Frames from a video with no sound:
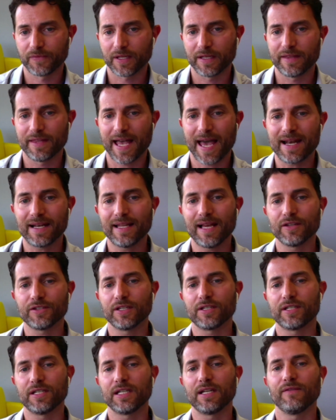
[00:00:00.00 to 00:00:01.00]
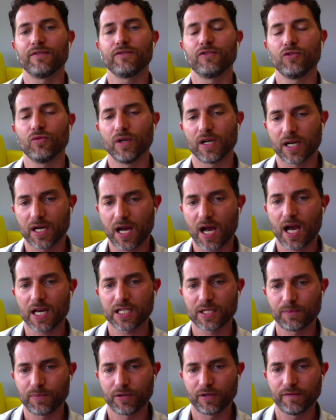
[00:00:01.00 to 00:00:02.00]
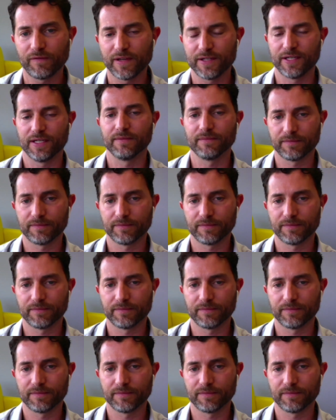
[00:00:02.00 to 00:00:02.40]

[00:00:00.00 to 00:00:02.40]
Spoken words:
That allows us to give you a cost per visit.